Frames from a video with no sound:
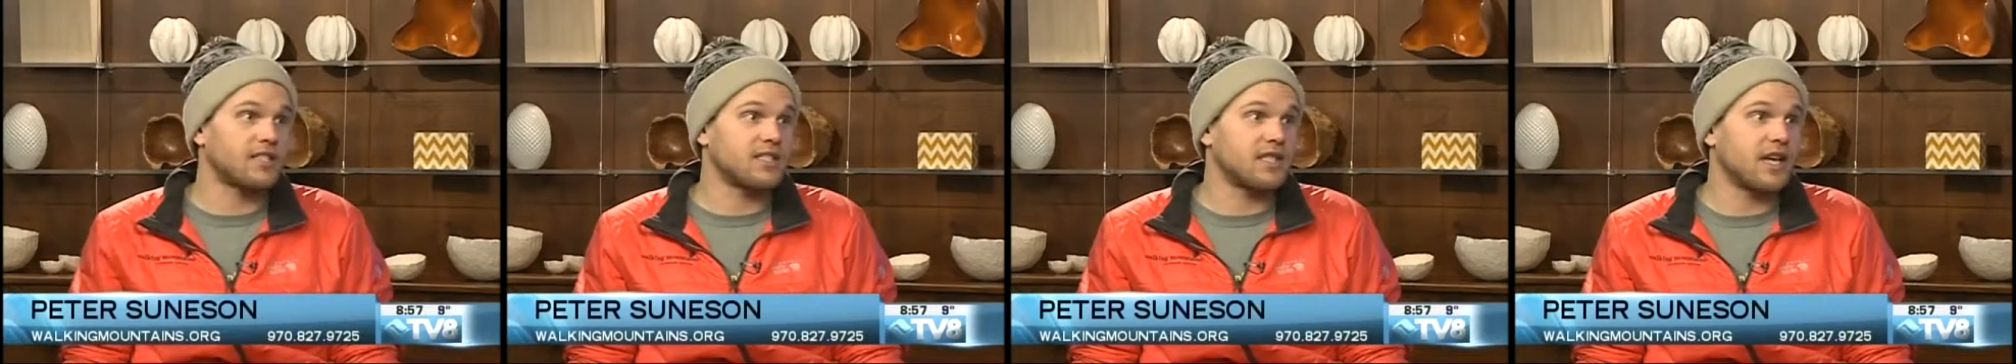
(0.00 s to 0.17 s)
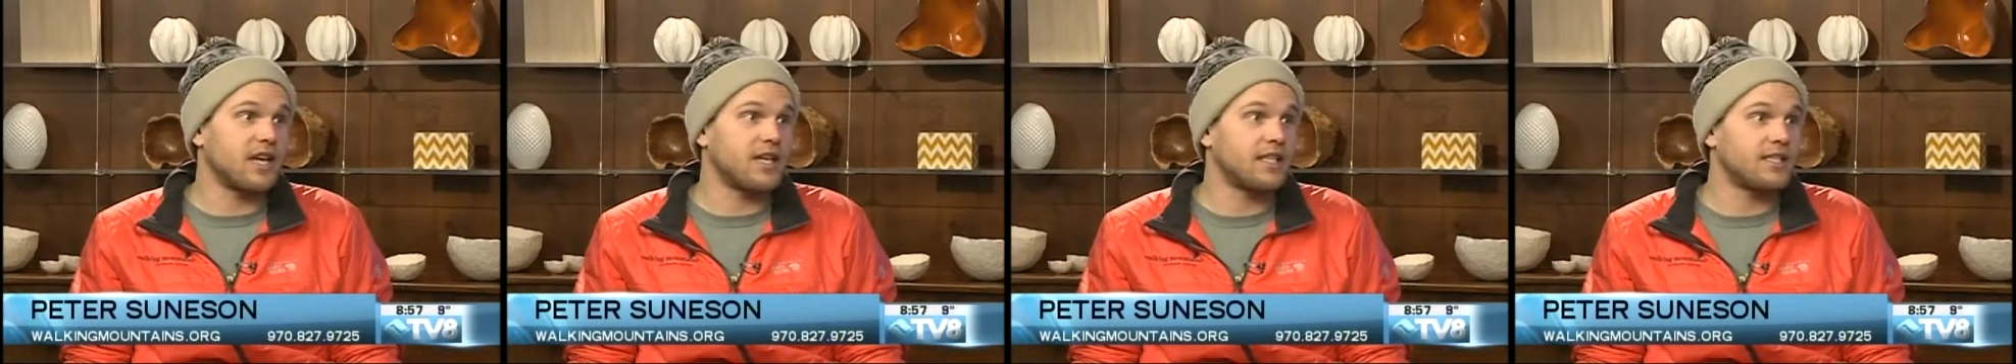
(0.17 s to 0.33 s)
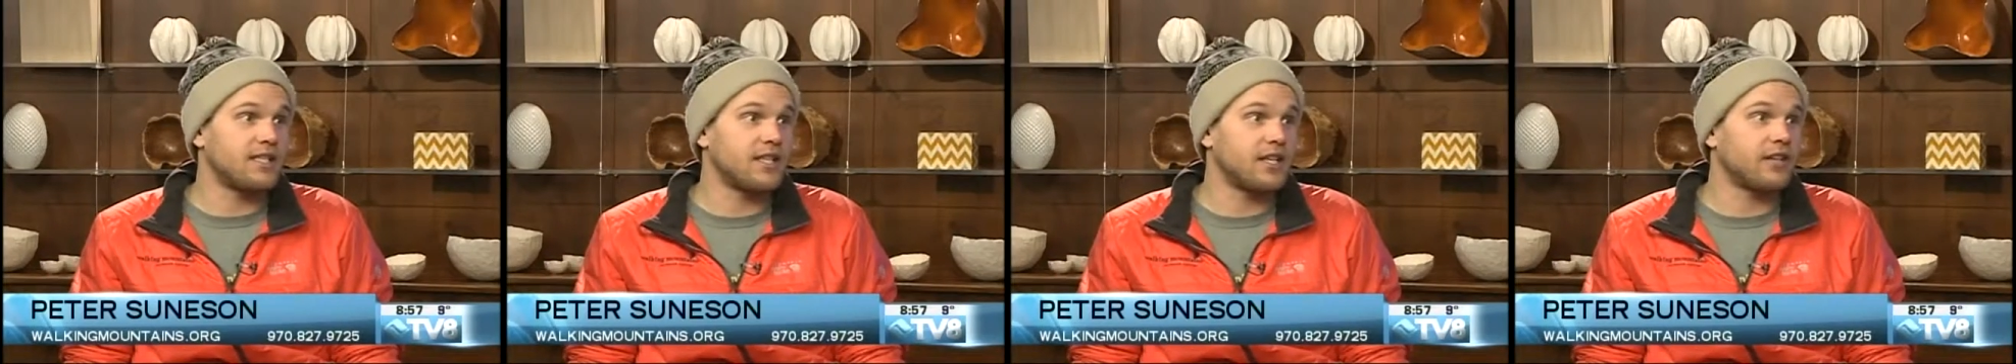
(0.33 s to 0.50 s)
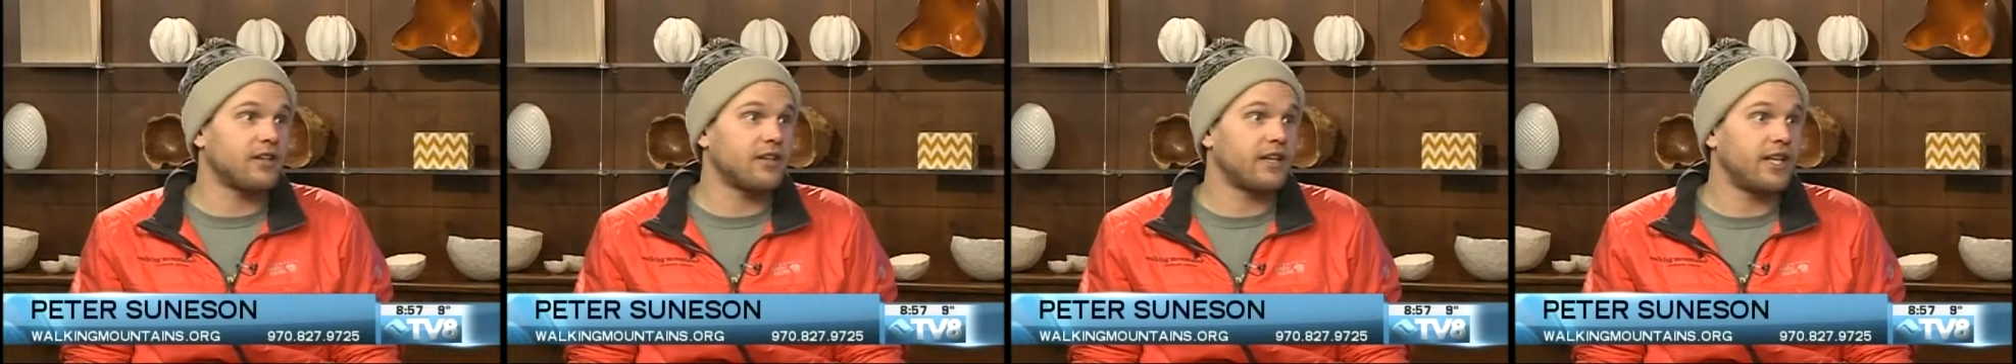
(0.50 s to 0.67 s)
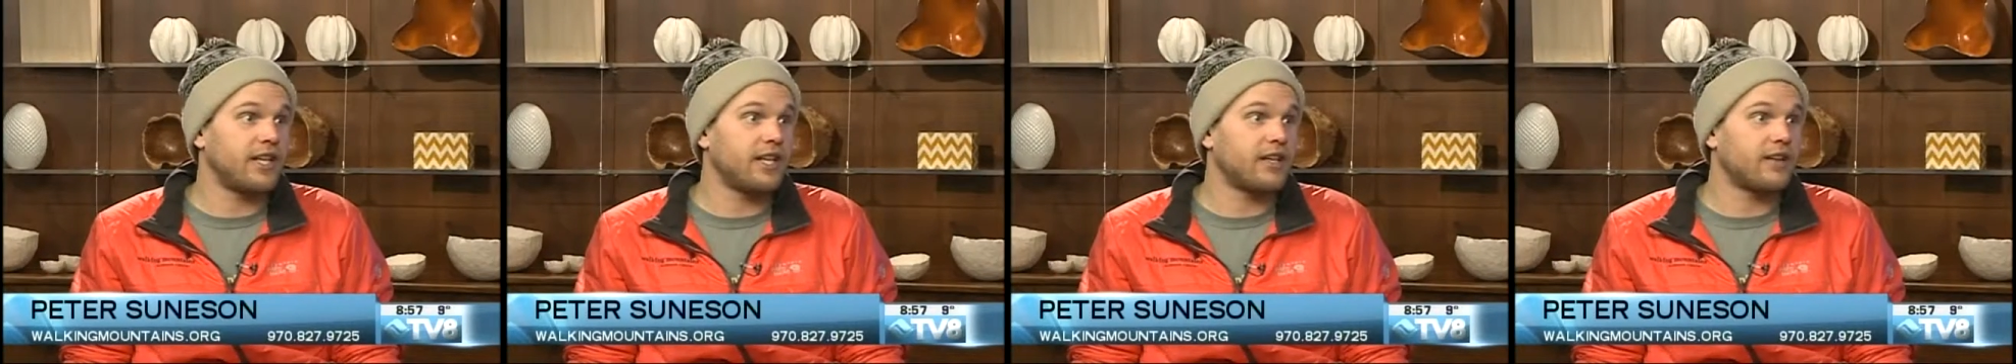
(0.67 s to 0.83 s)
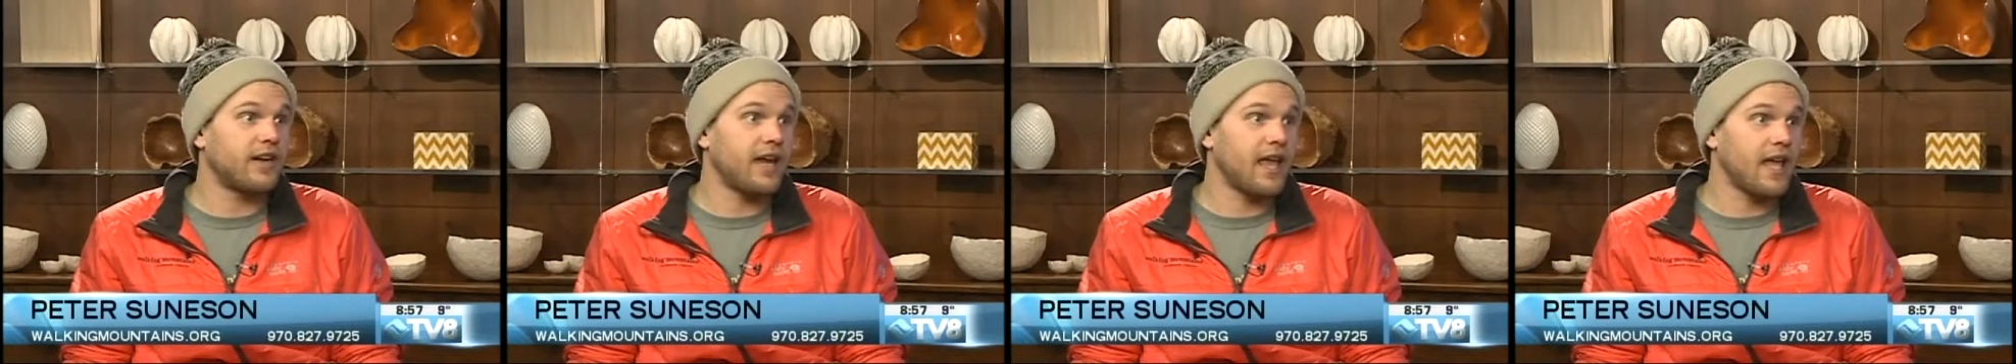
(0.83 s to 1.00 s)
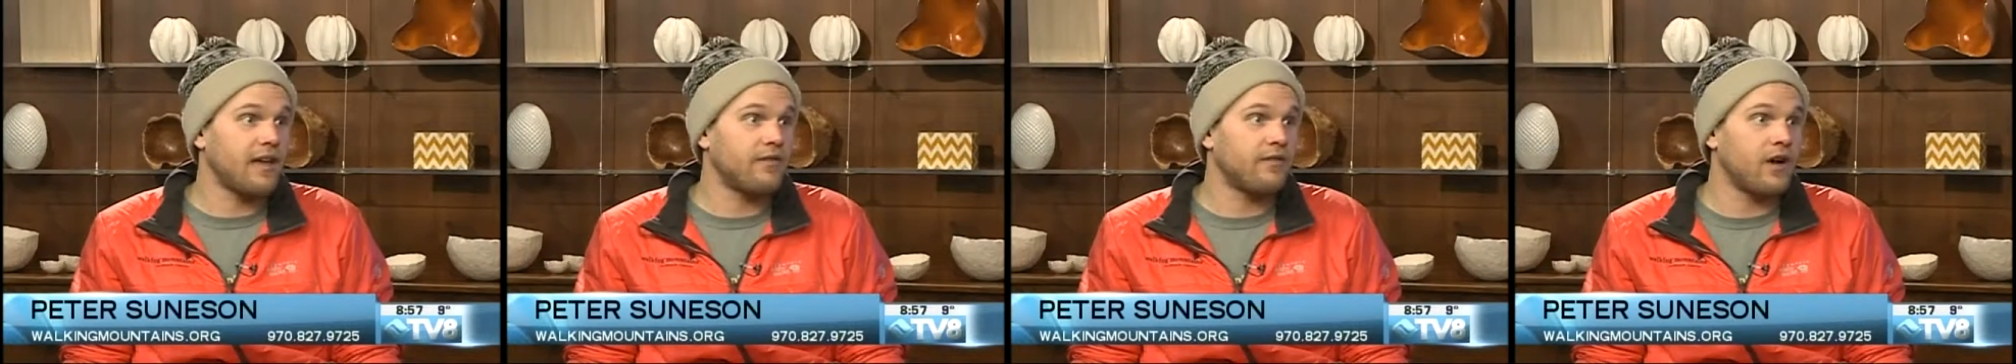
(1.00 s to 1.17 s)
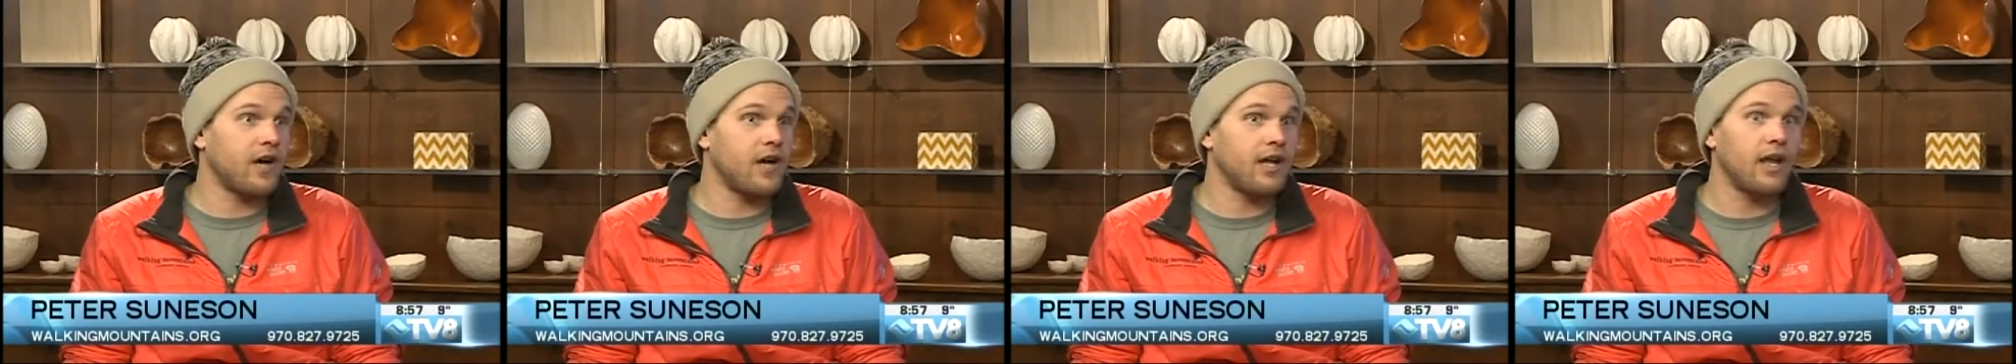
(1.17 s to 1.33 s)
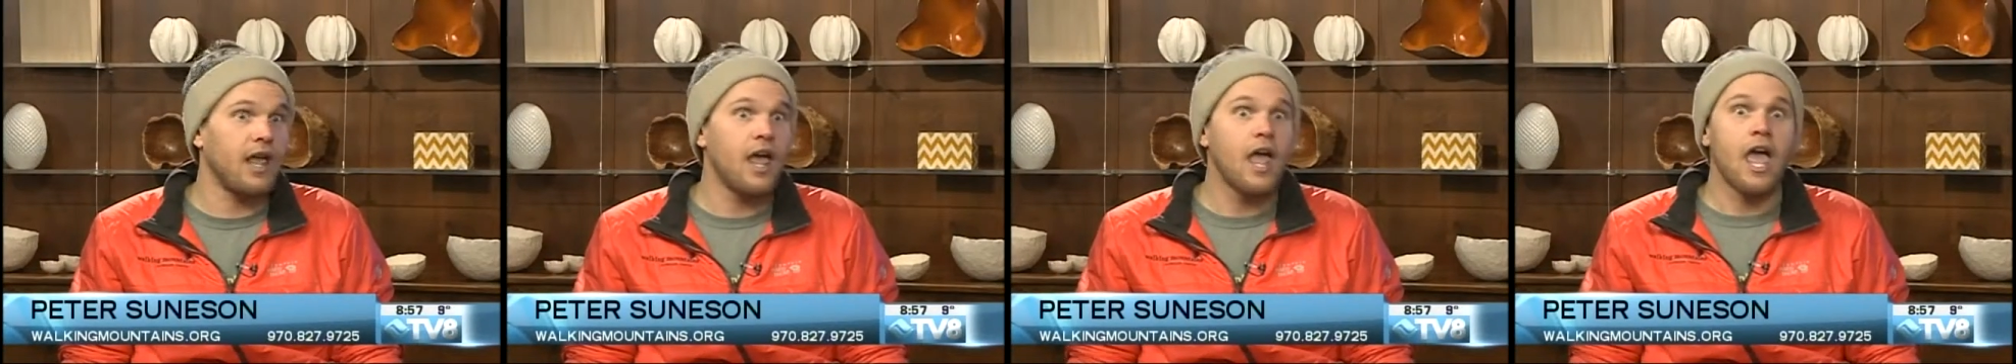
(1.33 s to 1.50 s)
Science Center here in
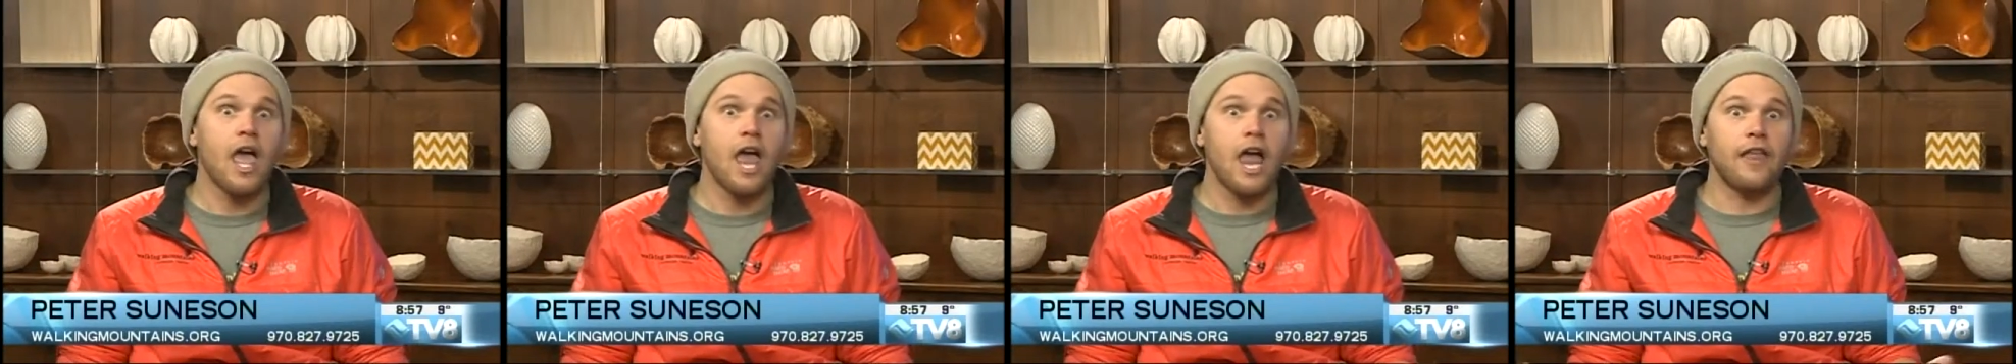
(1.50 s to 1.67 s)
Avon.